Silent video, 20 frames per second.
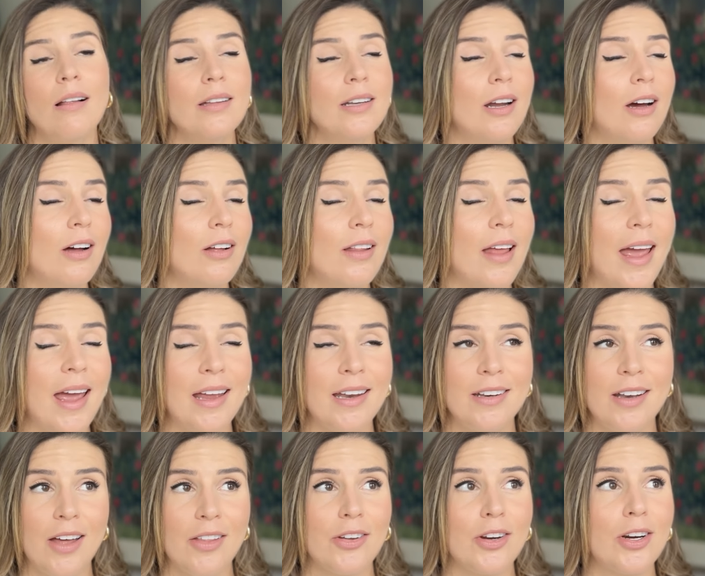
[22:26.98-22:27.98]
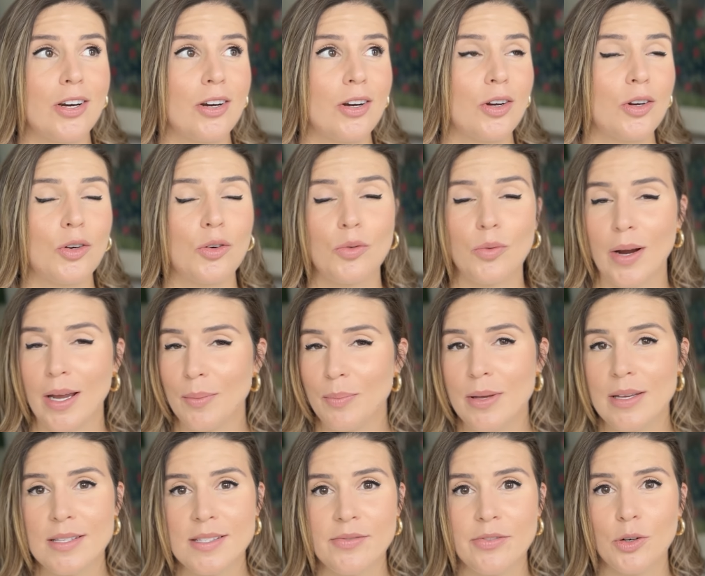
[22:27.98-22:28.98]
in all, another great
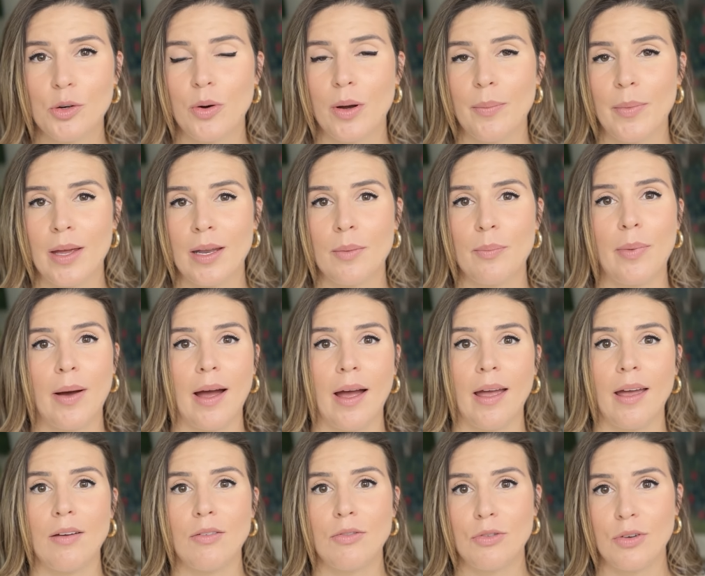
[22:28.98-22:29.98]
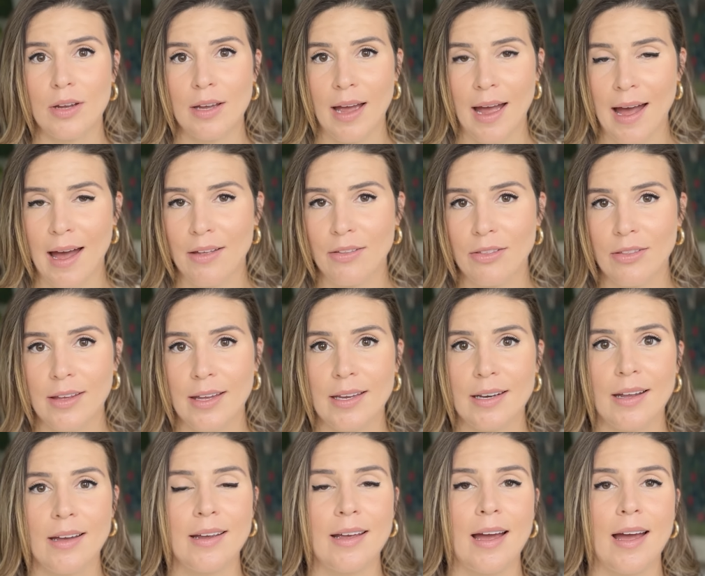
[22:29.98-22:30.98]
piece of equipment by Freak
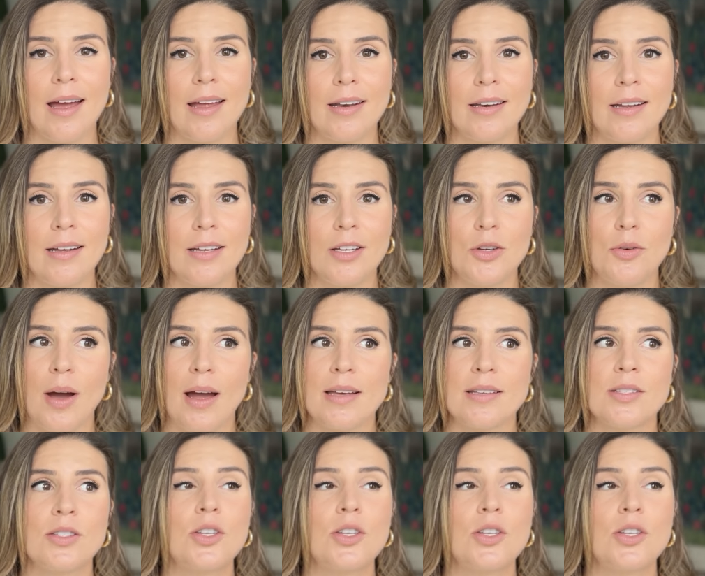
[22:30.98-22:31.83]
Athlete. Again, you guys